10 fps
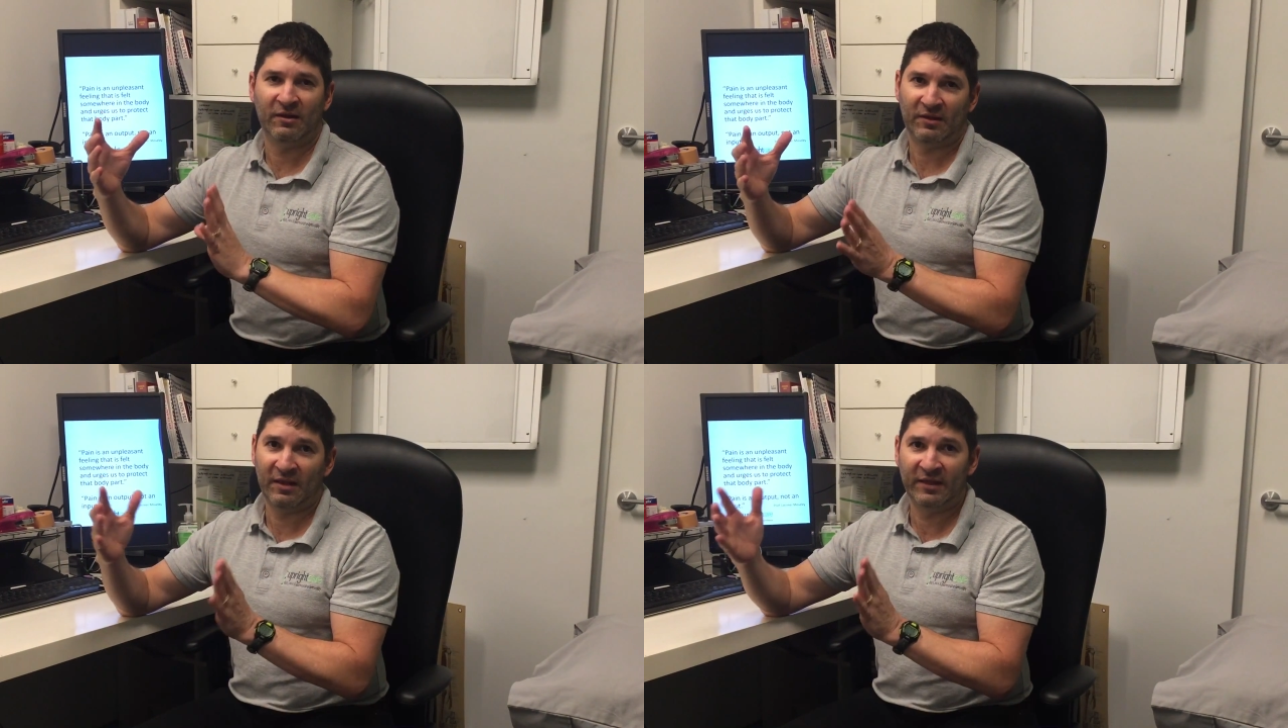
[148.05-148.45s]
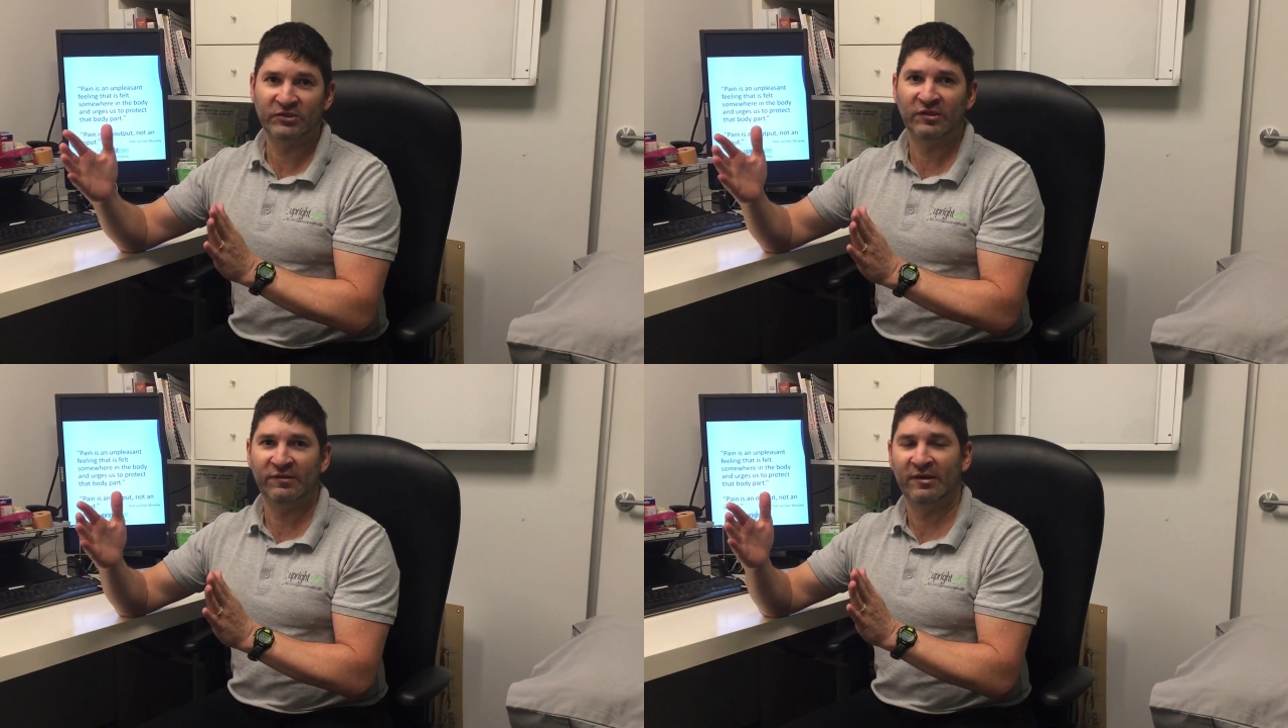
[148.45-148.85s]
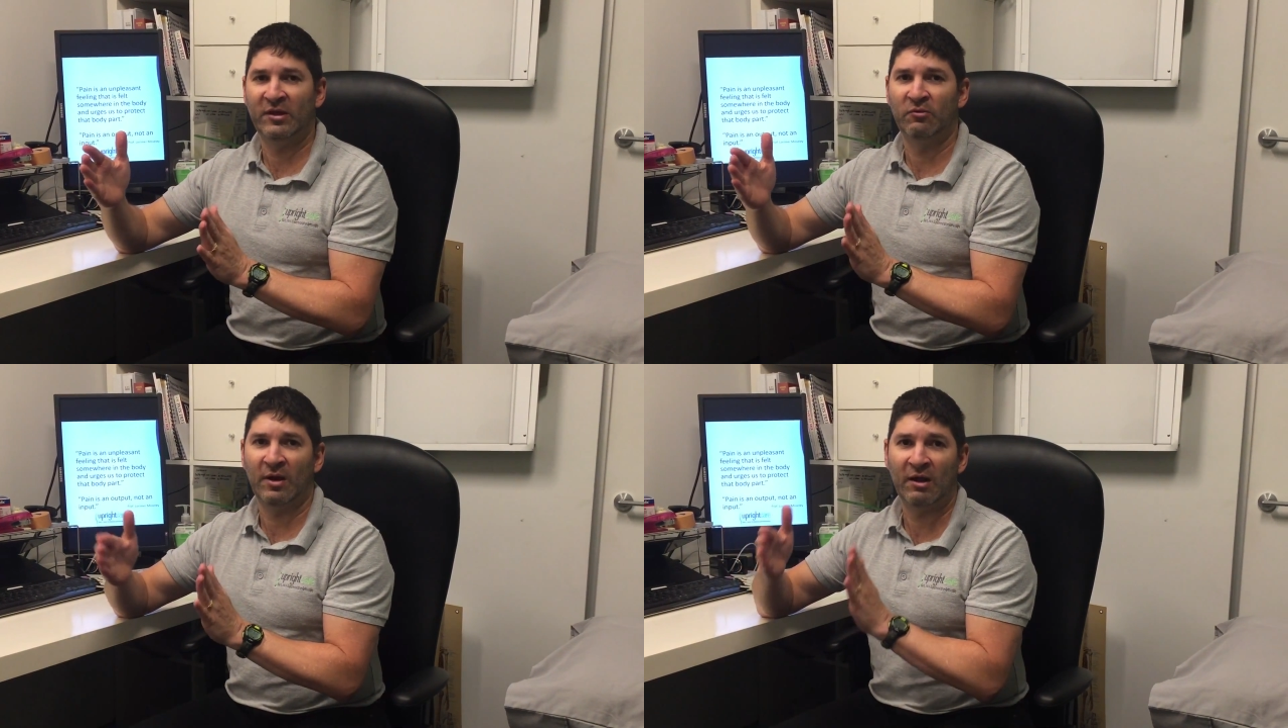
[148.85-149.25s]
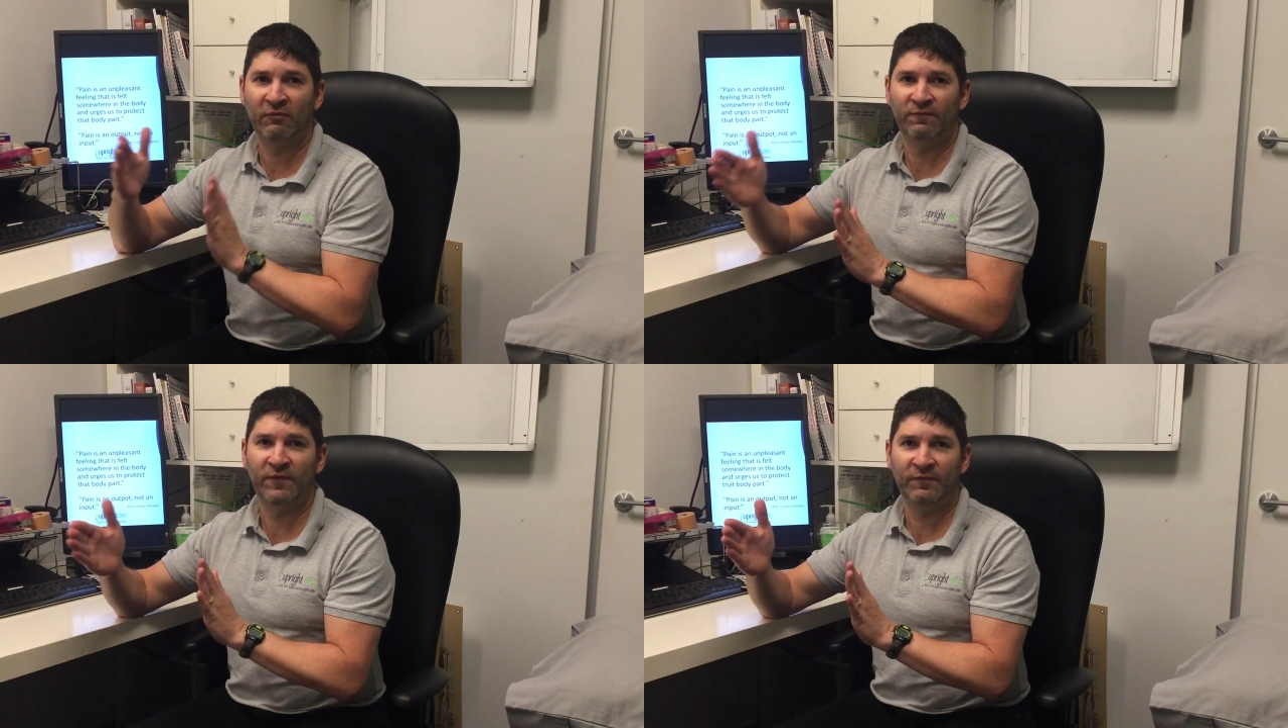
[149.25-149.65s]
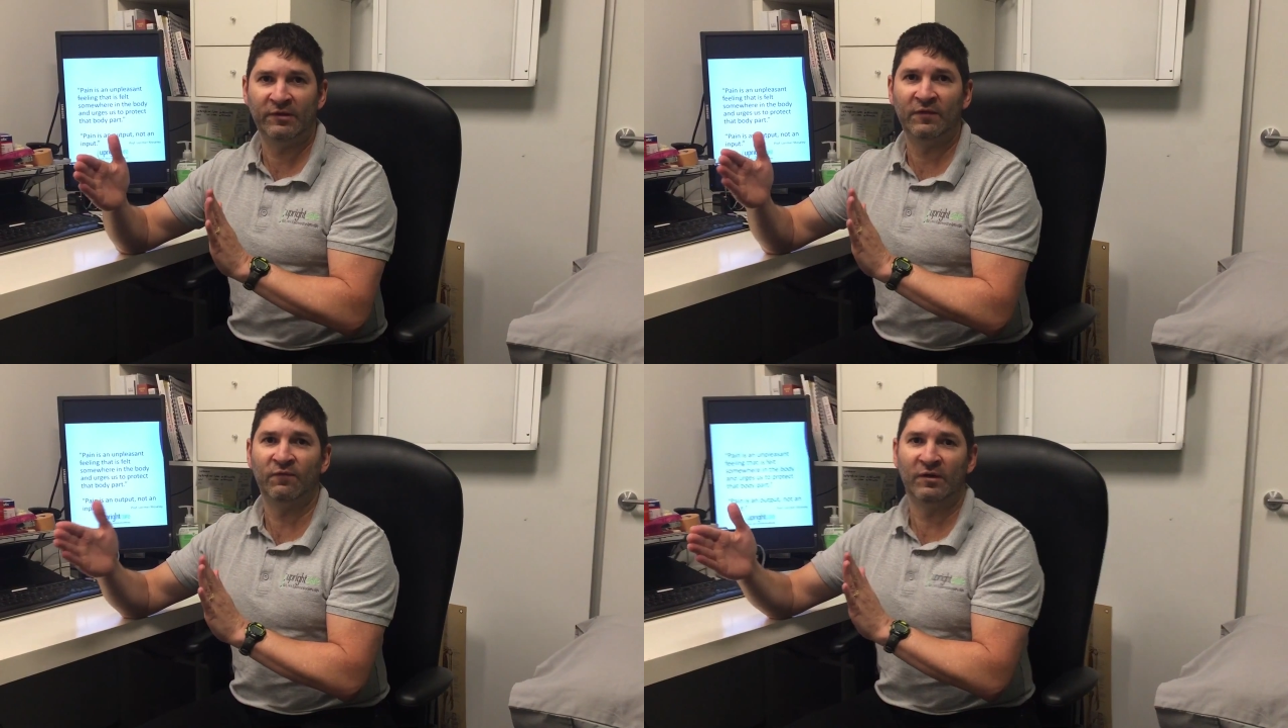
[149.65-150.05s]
I think she said there were 150
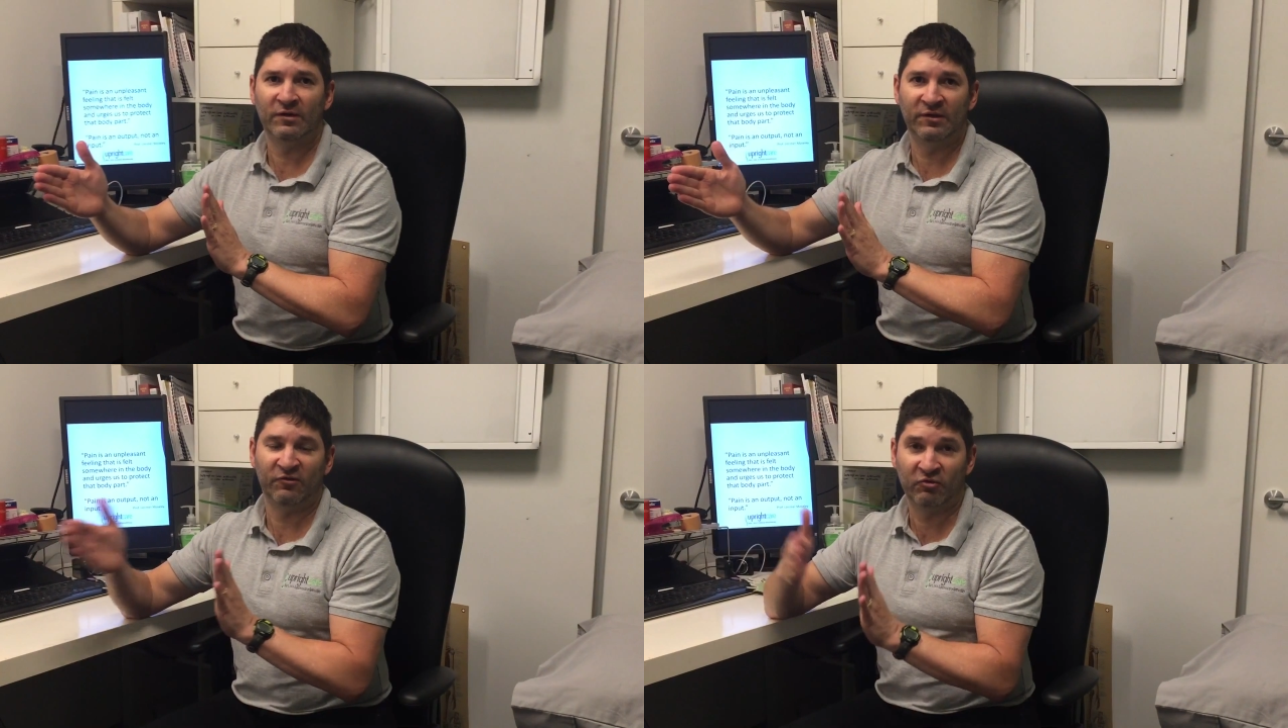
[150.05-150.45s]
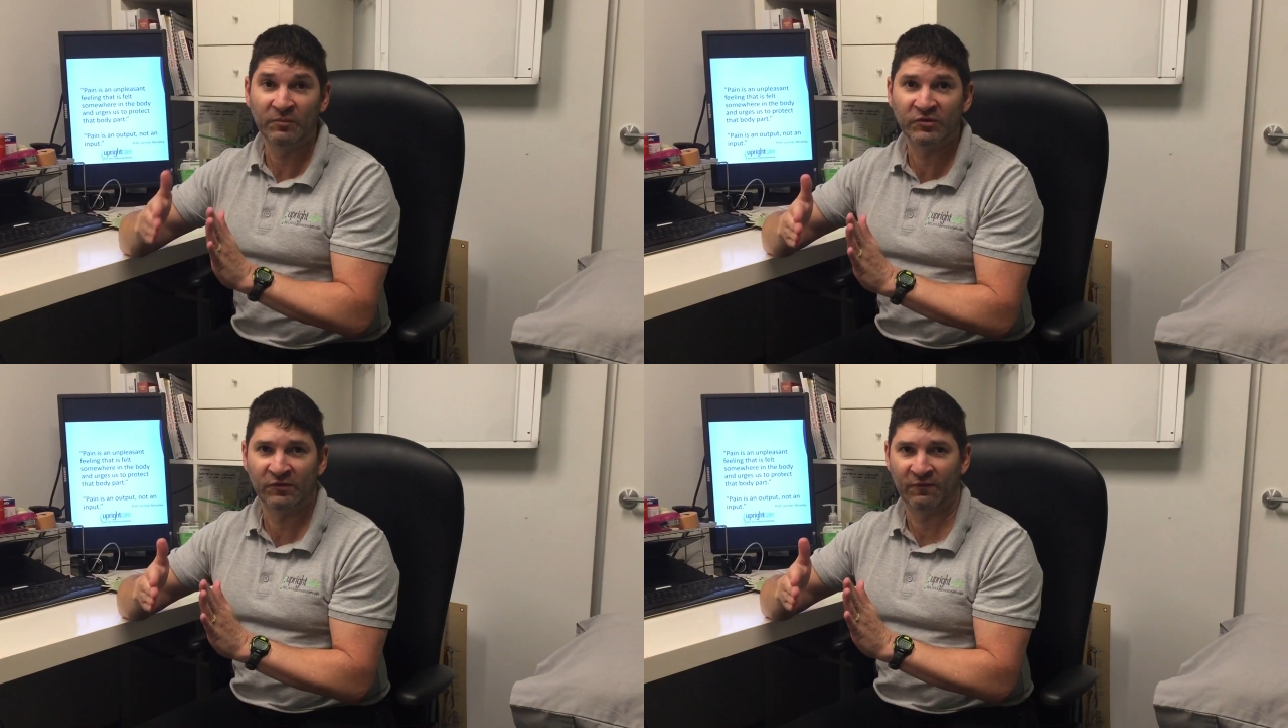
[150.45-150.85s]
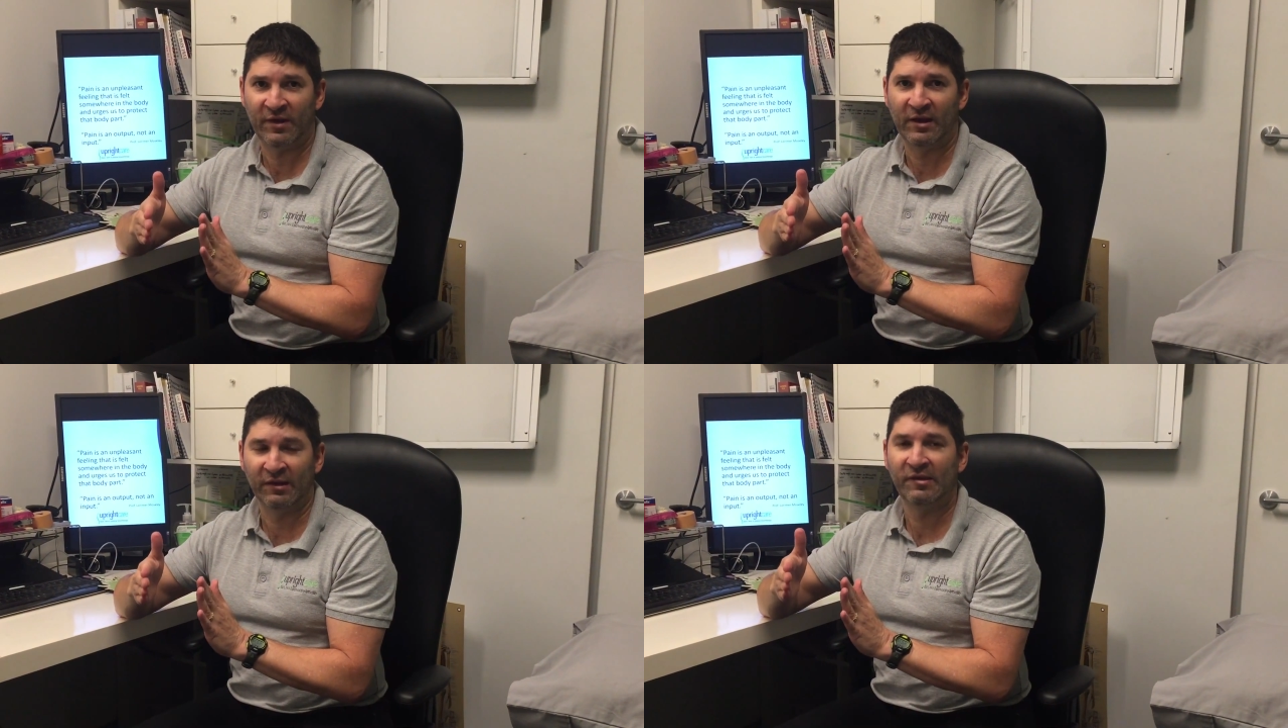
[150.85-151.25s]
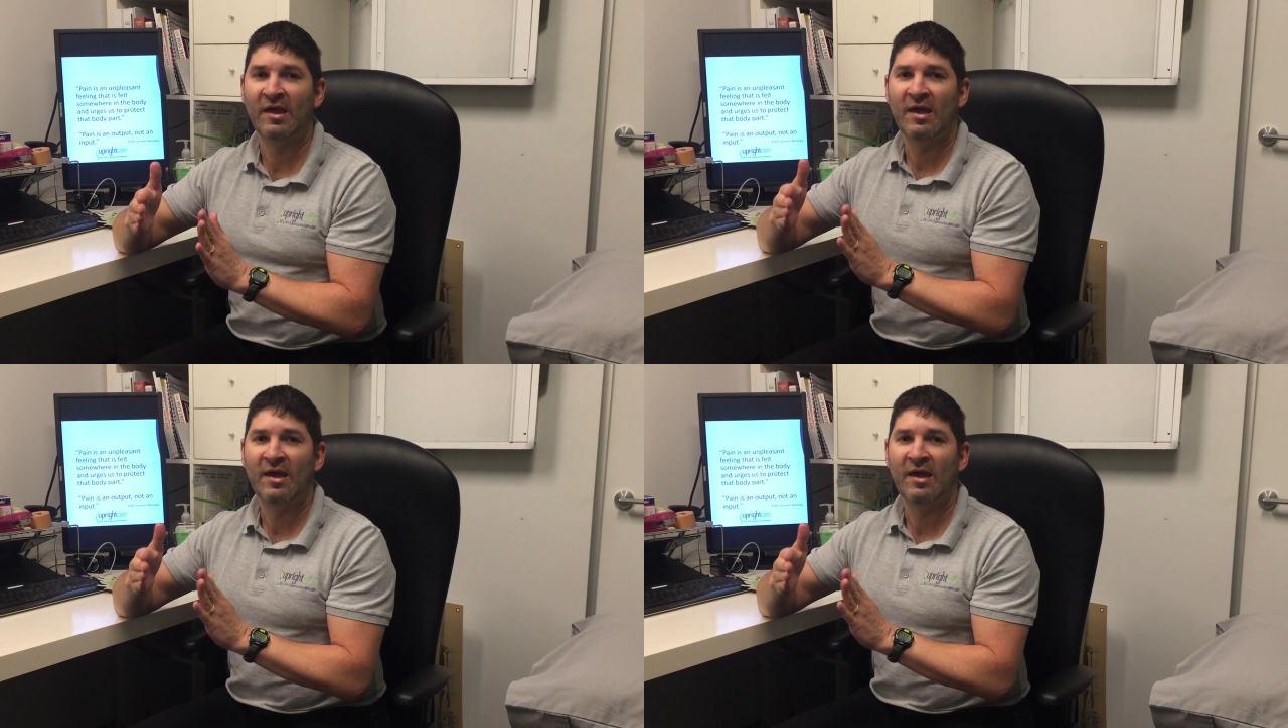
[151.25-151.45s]
different descriptions of headaches,